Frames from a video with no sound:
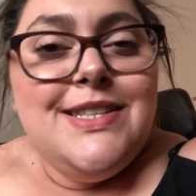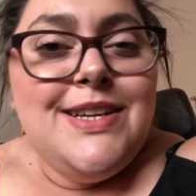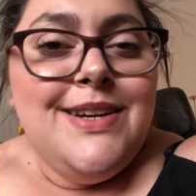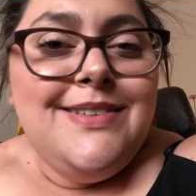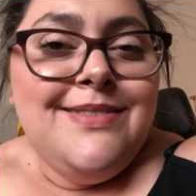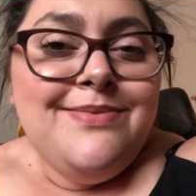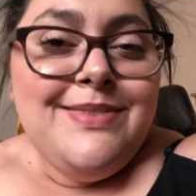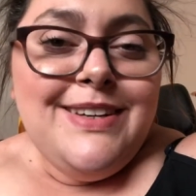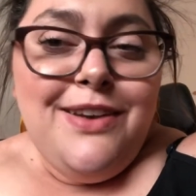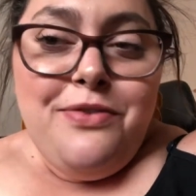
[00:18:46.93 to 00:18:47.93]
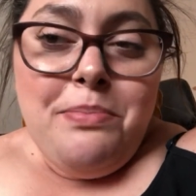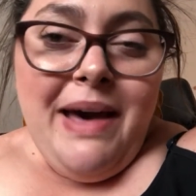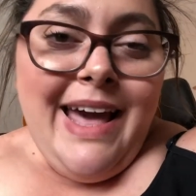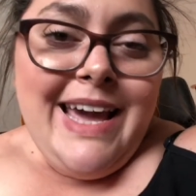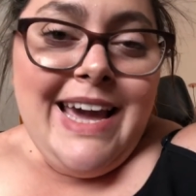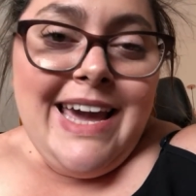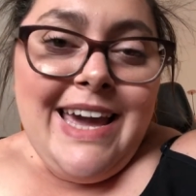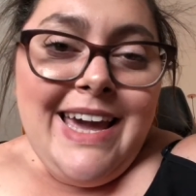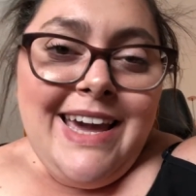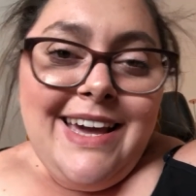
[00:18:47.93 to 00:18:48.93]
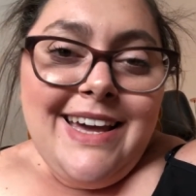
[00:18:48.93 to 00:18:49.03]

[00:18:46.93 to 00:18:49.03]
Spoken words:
soon. Love you, bye.